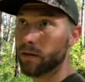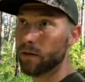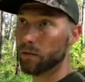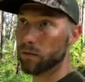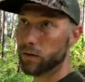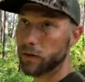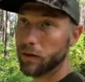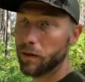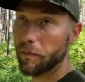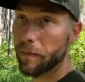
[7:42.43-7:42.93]
I'm
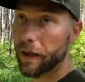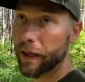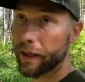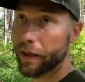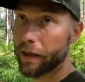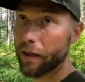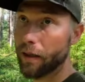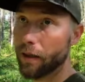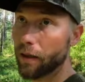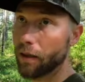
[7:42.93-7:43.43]
gonna come back
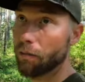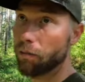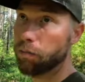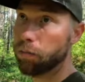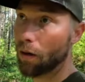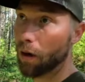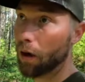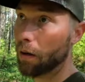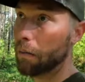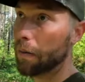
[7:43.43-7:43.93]
here
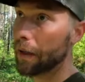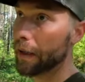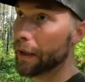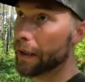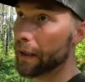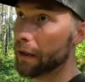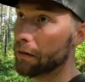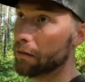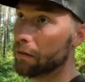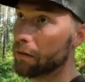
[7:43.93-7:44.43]

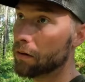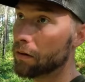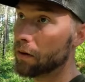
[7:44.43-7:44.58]
probably.